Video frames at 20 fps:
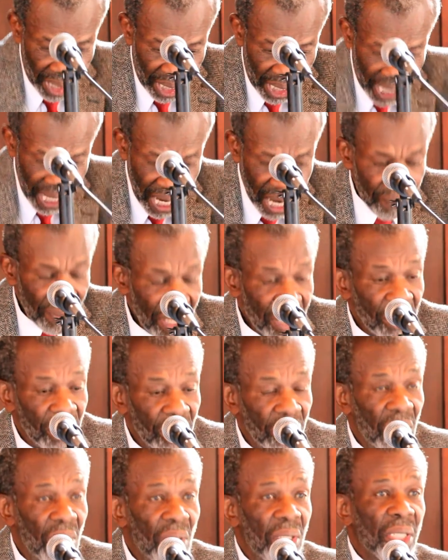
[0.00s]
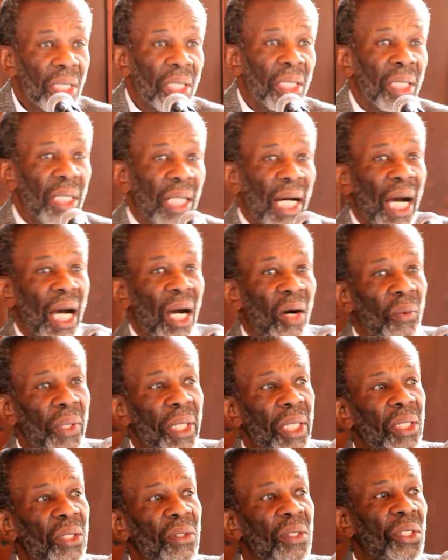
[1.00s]
how much longer are we
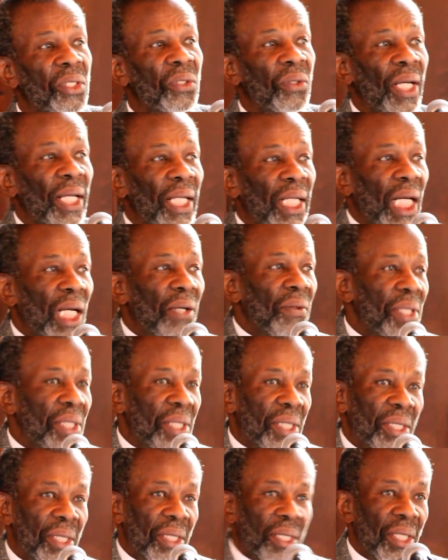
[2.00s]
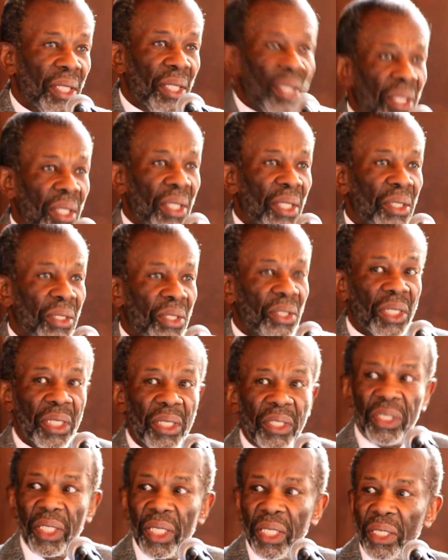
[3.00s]
going to allow it to
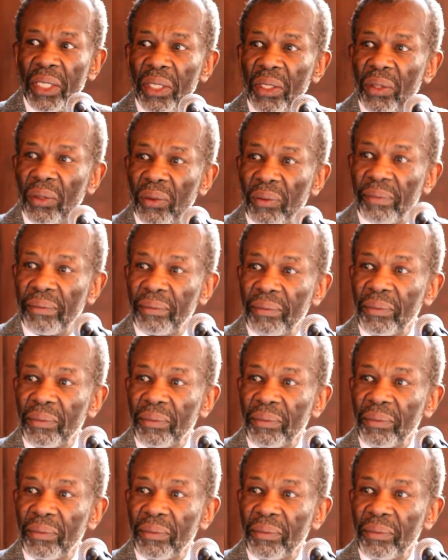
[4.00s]
continue?